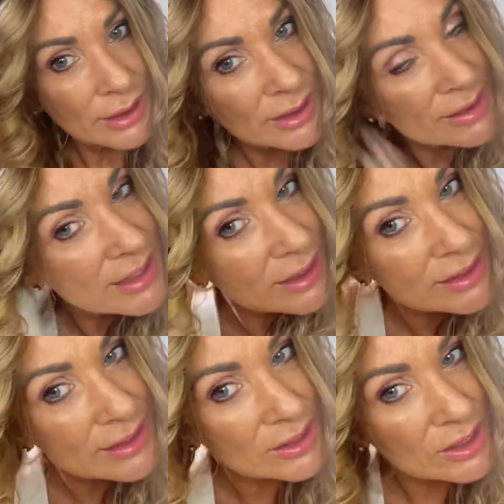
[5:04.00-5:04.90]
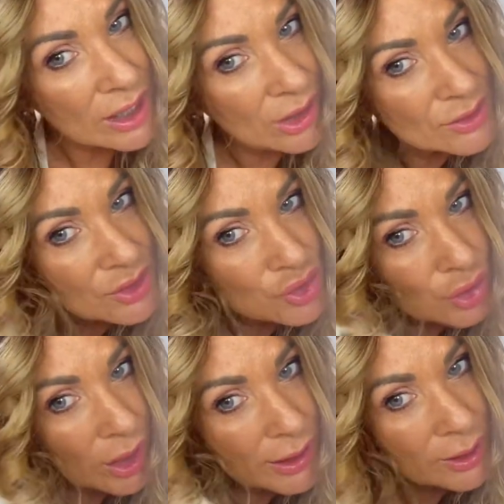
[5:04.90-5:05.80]
can see this is starting to
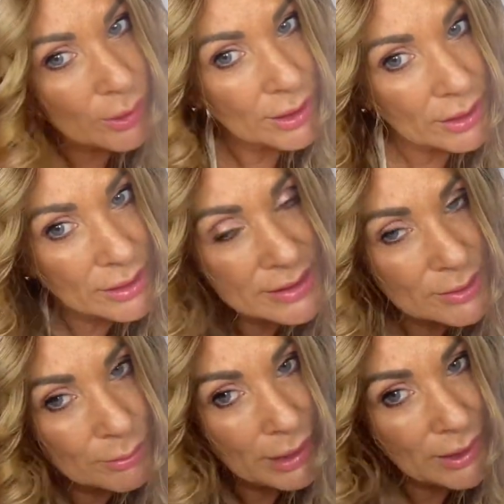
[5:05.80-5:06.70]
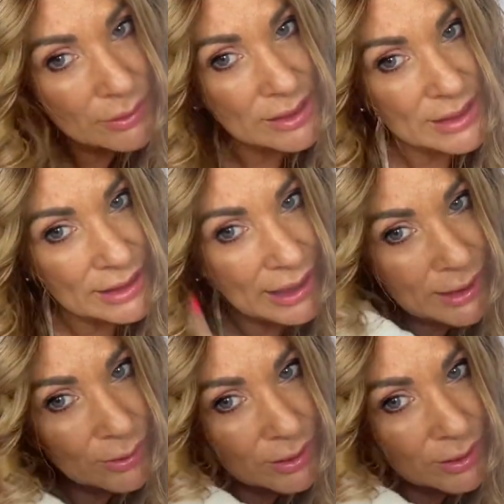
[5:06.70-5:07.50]
dry quite nice and bouncy now.